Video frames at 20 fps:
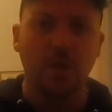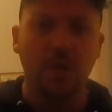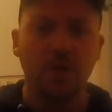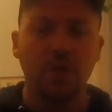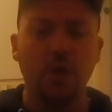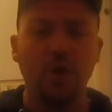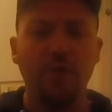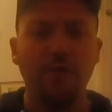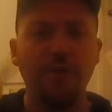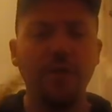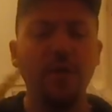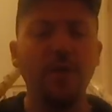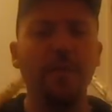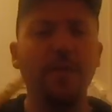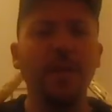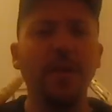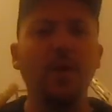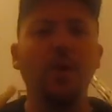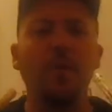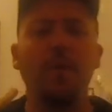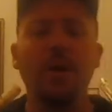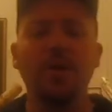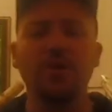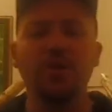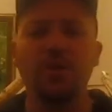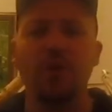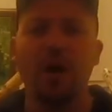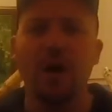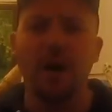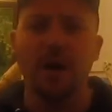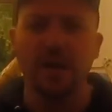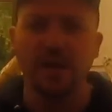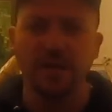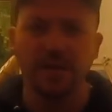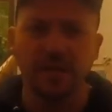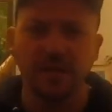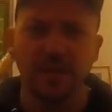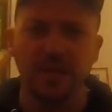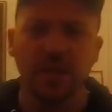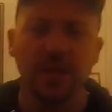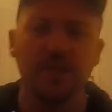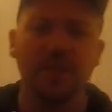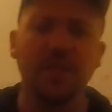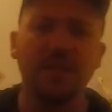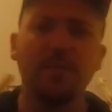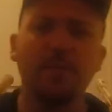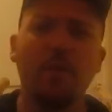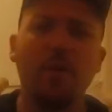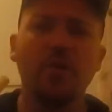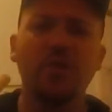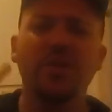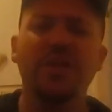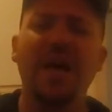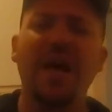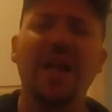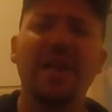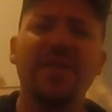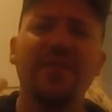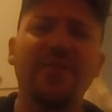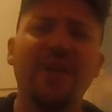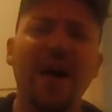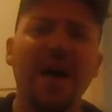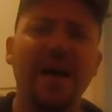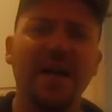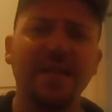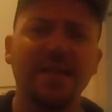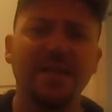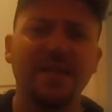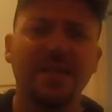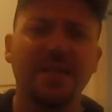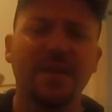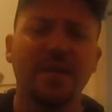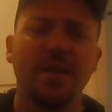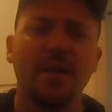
So Filipino martial arts is the most advanced